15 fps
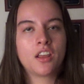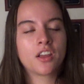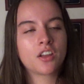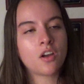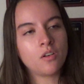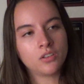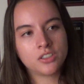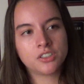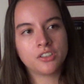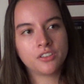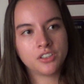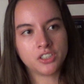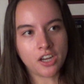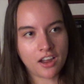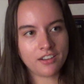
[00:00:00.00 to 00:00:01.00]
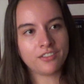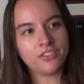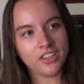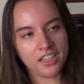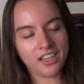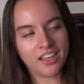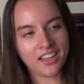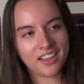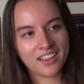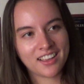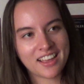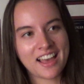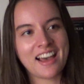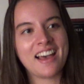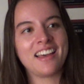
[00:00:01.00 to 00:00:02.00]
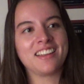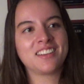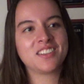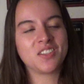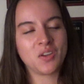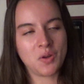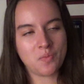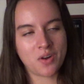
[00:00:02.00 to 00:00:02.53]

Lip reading: Coach John Feeney at SUNY